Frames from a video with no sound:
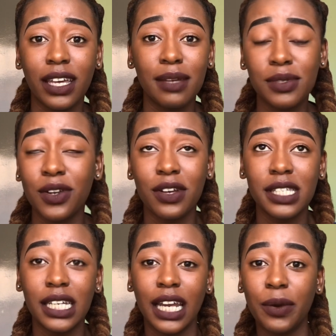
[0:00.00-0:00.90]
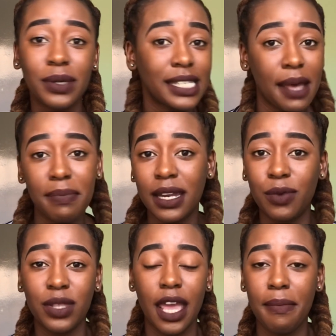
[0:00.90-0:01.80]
I kept on asking like, what's happening with